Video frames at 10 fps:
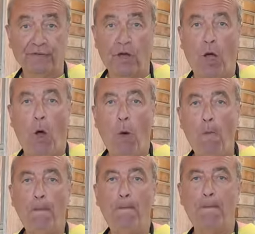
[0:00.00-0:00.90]

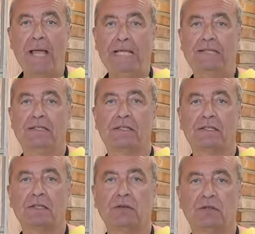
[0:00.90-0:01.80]
homemade
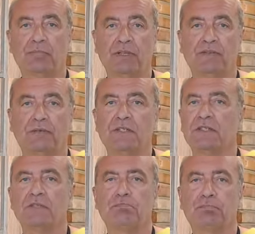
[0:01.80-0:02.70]
salt beef, which
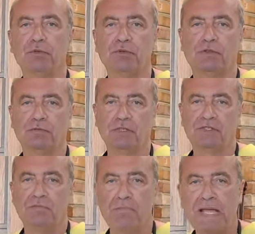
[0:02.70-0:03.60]
is beautiful. It's
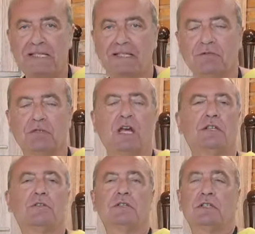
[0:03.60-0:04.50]
amazing. We can
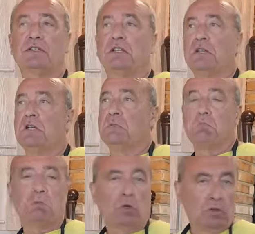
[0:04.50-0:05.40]
use it
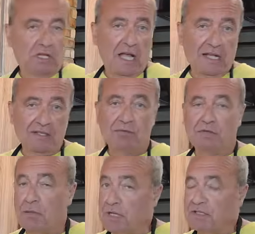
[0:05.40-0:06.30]
cold cuts, we
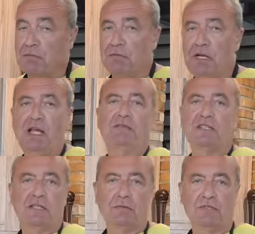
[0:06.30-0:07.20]
can make some lovely
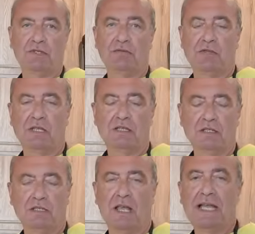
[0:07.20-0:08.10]
sandwiches with it,
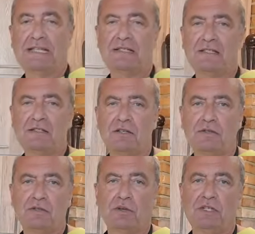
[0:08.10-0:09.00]
and it's
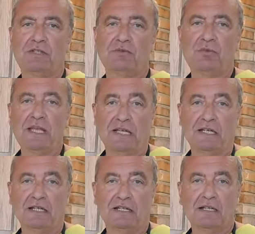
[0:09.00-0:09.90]
so easy to make.
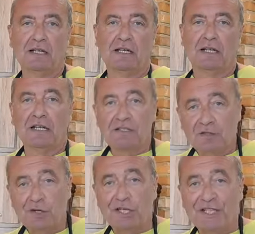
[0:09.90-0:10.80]
Let's
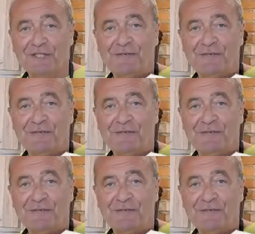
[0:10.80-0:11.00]
do it.